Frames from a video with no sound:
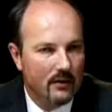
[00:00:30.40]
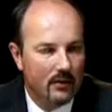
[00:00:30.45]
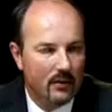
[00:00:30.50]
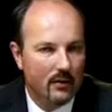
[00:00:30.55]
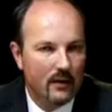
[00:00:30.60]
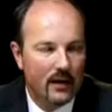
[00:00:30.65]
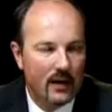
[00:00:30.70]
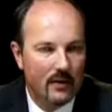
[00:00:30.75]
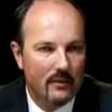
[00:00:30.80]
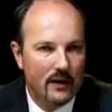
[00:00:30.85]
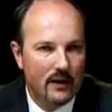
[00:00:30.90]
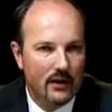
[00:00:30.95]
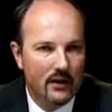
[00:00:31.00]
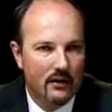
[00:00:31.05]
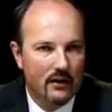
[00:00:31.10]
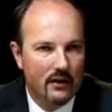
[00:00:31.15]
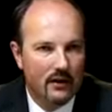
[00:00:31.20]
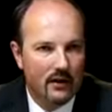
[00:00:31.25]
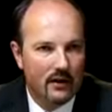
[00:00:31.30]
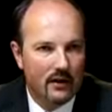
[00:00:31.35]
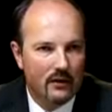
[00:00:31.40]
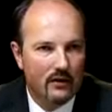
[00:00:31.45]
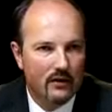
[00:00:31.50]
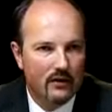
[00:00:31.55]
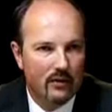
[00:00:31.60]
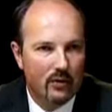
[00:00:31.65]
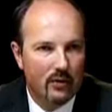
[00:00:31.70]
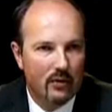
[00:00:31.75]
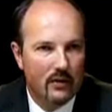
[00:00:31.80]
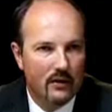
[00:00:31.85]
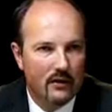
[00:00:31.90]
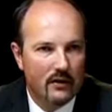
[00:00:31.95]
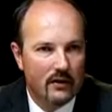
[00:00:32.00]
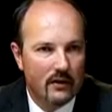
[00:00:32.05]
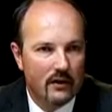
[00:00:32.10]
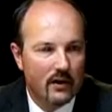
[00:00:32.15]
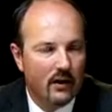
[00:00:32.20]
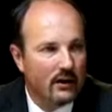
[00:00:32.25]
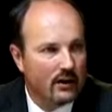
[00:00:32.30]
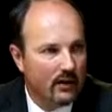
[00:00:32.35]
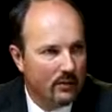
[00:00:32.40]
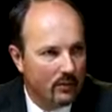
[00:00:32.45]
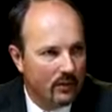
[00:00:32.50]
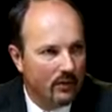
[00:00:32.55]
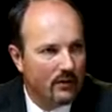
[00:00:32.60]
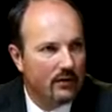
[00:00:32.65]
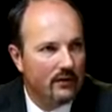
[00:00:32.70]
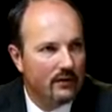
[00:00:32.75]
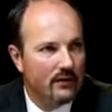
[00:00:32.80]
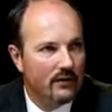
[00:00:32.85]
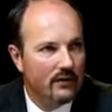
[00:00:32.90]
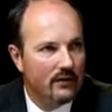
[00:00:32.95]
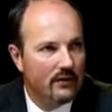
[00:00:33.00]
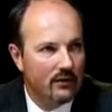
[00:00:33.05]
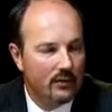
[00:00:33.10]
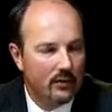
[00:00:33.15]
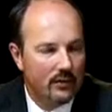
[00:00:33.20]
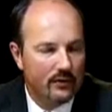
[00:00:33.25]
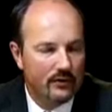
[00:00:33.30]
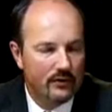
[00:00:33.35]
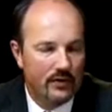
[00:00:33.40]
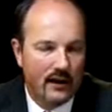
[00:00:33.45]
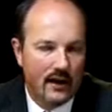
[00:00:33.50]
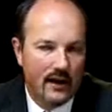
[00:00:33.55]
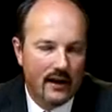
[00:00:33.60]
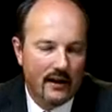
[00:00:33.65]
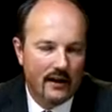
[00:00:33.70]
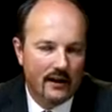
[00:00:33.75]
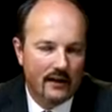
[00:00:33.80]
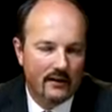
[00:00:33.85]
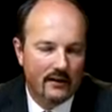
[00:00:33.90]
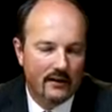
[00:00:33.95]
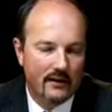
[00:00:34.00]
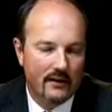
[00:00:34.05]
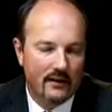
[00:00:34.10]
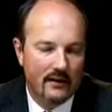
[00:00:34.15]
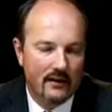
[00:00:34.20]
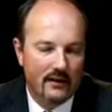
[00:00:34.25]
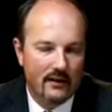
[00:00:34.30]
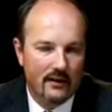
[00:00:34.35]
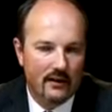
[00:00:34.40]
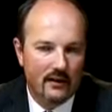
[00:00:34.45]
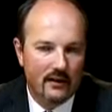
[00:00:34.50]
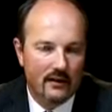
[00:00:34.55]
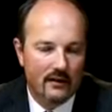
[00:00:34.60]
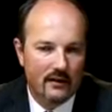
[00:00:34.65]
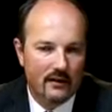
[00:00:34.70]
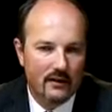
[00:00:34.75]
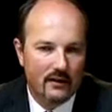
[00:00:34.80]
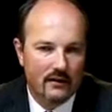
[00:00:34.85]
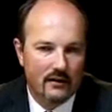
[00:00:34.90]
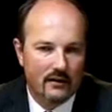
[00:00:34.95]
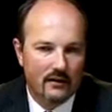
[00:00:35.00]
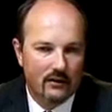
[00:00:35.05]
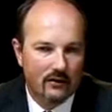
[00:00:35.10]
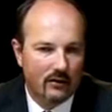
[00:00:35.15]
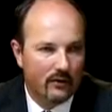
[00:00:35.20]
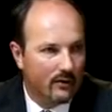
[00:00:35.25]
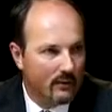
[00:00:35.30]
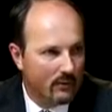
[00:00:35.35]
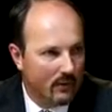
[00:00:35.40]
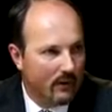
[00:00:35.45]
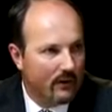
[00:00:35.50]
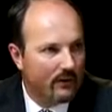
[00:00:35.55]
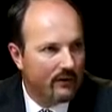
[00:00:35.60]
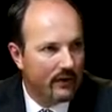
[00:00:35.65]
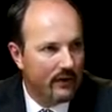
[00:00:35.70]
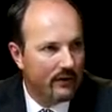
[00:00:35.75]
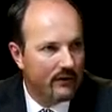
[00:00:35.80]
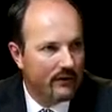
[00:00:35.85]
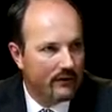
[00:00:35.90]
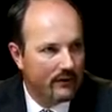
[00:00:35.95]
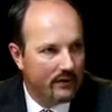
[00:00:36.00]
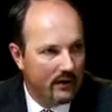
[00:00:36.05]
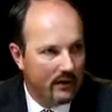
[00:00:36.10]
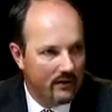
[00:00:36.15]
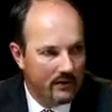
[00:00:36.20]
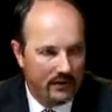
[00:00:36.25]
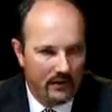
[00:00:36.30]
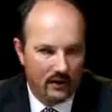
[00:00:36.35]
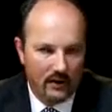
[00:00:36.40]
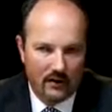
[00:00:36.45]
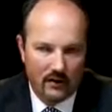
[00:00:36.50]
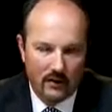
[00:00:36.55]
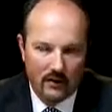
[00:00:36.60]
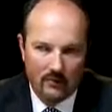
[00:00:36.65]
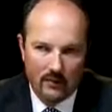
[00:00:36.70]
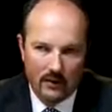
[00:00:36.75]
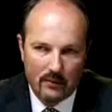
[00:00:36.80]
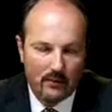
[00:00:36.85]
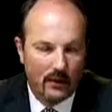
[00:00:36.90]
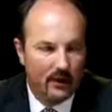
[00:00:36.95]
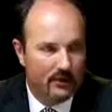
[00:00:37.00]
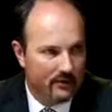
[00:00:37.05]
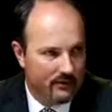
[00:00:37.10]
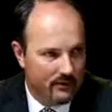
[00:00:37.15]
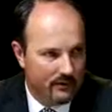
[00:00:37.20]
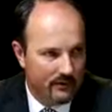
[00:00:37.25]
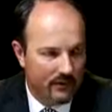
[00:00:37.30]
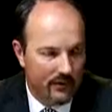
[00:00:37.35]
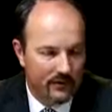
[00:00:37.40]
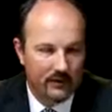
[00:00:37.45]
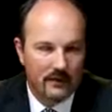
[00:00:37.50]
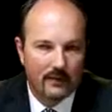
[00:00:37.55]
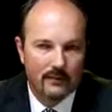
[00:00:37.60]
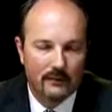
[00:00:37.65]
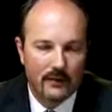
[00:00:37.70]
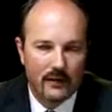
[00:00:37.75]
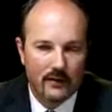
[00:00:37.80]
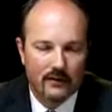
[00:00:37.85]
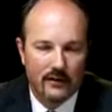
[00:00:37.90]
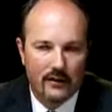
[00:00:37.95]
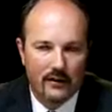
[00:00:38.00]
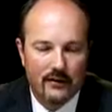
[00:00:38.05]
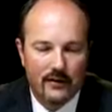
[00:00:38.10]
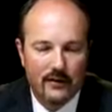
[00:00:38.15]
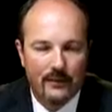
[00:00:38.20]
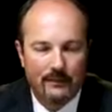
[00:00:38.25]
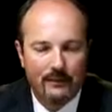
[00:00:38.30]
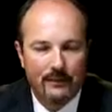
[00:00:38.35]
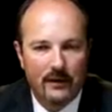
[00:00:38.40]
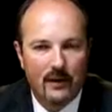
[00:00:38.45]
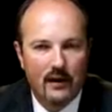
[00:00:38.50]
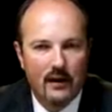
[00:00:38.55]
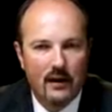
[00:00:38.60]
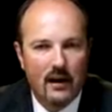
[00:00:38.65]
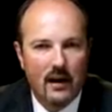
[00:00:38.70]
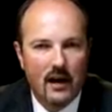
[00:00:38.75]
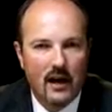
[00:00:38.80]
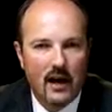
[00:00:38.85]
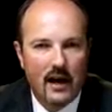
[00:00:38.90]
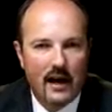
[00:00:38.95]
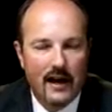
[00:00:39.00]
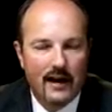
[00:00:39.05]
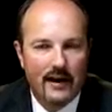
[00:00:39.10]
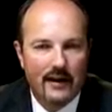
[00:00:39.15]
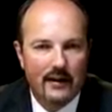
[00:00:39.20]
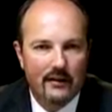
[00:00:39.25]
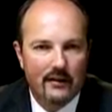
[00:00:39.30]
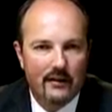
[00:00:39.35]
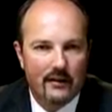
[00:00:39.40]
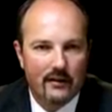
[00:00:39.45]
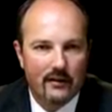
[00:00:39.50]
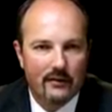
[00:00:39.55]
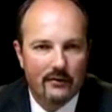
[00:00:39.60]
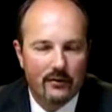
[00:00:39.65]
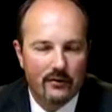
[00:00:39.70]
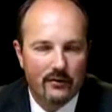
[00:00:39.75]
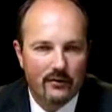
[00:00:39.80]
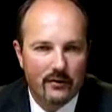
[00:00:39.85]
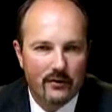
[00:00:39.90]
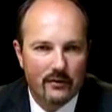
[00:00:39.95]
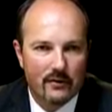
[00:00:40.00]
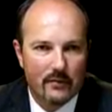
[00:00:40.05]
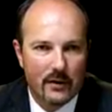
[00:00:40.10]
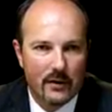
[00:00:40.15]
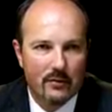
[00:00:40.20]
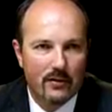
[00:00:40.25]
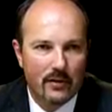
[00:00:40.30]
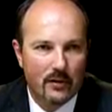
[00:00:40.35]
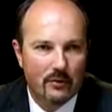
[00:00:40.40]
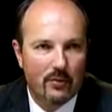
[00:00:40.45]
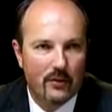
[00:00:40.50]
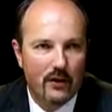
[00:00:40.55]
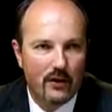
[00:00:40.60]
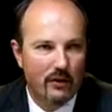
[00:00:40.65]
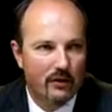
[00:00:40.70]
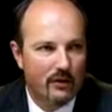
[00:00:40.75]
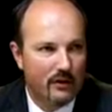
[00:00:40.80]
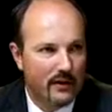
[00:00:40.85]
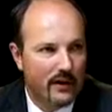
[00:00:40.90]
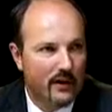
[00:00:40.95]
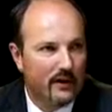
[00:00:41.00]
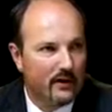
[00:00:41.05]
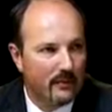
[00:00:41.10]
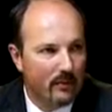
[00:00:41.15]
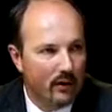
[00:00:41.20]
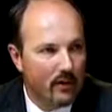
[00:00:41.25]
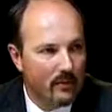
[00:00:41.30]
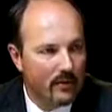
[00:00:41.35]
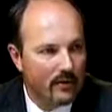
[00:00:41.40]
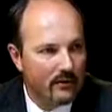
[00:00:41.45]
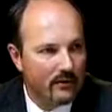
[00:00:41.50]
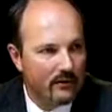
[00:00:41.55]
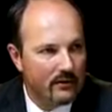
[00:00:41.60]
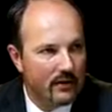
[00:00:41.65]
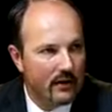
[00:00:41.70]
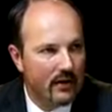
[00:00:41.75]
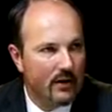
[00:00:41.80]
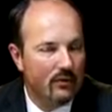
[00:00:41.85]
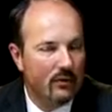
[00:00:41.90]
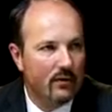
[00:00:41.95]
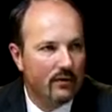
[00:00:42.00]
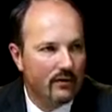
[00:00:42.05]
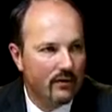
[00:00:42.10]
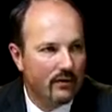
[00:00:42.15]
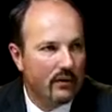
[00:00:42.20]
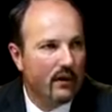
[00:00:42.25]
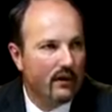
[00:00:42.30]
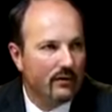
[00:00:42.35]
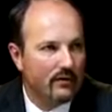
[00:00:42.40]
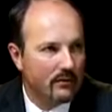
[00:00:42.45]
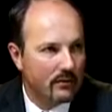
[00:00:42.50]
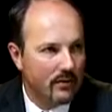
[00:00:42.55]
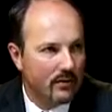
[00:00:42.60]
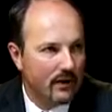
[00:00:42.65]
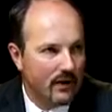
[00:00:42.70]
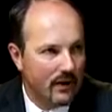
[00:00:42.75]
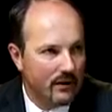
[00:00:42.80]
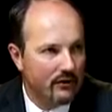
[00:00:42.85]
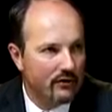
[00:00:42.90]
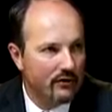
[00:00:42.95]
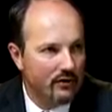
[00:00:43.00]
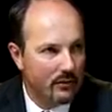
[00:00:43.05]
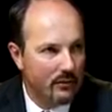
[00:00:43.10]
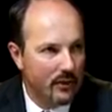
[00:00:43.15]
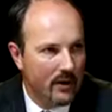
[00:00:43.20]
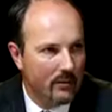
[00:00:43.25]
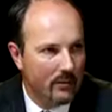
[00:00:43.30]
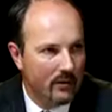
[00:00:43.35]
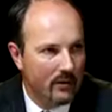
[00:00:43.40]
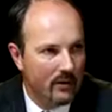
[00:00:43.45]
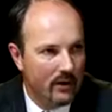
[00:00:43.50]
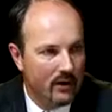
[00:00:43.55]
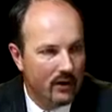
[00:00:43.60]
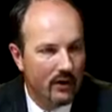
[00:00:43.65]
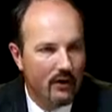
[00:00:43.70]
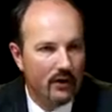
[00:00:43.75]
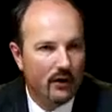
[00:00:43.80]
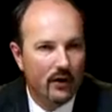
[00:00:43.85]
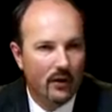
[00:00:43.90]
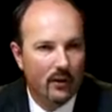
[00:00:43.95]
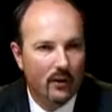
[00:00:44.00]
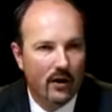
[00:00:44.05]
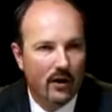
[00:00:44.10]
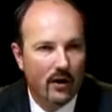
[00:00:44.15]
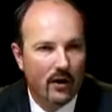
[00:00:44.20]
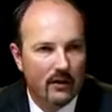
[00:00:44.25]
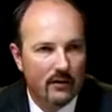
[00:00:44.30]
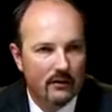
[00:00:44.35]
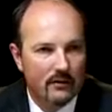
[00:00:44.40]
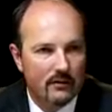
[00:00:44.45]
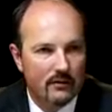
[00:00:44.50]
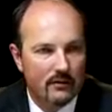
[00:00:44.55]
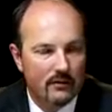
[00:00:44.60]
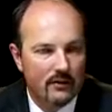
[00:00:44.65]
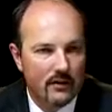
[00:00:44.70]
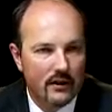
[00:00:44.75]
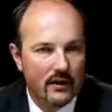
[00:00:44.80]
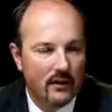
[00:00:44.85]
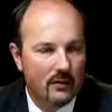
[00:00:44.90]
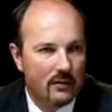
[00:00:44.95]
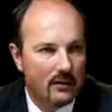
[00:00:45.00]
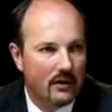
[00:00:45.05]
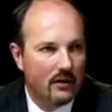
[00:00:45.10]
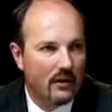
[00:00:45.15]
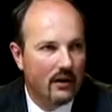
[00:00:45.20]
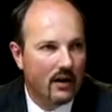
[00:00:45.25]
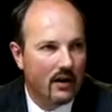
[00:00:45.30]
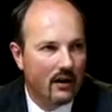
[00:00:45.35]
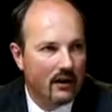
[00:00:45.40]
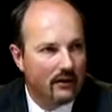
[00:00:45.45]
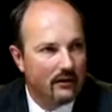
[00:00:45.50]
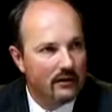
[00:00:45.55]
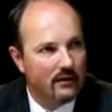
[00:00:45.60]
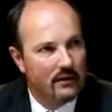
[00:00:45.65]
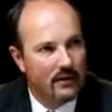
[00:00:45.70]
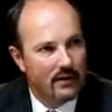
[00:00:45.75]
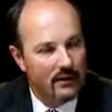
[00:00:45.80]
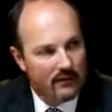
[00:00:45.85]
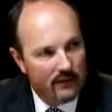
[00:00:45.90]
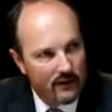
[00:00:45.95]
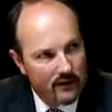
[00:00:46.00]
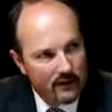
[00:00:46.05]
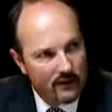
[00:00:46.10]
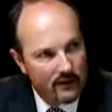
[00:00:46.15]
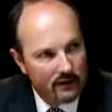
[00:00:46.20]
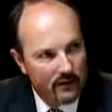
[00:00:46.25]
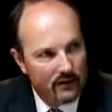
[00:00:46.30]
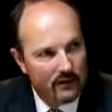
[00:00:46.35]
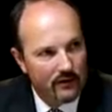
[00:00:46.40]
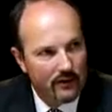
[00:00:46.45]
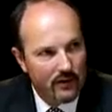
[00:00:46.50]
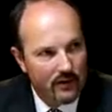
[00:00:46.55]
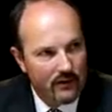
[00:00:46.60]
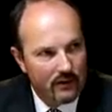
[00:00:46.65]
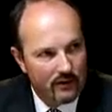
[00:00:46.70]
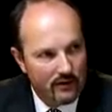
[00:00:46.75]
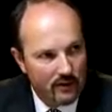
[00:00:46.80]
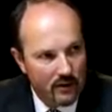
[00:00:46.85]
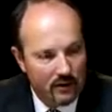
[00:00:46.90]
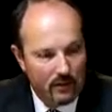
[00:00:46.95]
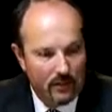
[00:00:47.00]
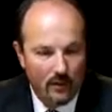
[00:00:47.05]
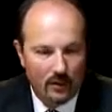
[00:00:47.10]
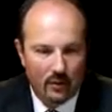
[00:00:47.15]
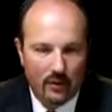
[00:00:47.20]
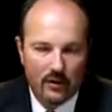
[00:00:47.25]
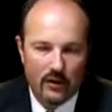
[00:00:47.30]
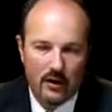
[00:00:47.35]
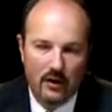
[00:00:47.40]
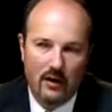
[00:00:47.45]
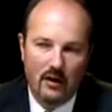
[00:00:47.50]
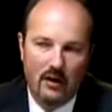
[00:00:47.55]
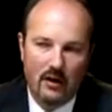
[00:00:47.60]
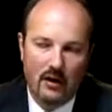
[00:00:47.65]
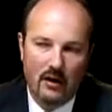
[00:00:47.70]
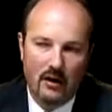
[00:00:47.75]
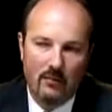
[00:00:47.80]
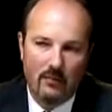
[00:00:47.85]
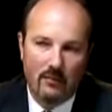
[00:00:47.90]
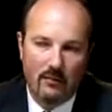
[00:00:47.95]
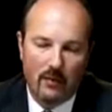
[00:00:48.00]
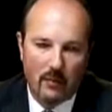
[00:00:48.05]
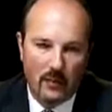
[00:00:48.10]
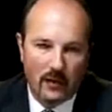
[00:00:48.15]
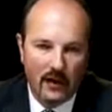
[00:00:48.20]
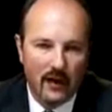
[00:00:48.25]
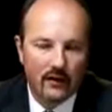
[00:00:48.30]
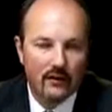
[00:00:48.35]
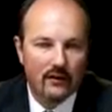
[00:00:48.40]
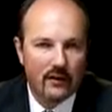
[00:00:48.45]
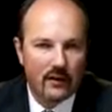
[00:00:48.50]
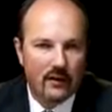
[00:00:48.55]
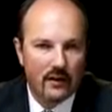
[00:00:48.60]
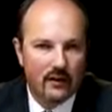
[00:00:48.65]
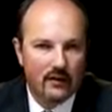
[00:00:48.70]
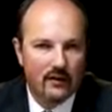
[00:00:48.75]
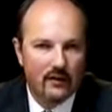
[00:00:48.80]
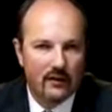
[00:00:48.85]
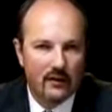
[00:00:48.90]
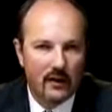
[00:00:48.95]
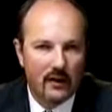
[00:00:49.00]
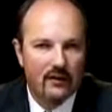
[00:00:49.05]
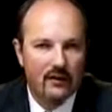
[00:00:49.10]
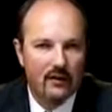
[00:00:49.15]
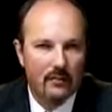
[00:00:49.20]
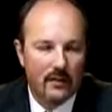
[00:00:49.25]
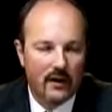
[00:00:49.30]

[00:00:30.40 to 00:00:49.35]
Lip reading: who are coming in to deal with the high net worth individuals and the sovereign wealth funds and government pension funds, etc. And the people they're putting on the ground at the moment are more of your customer relationship people who are dealing with the clients and investing those funds abroad. But we're now starting to see asset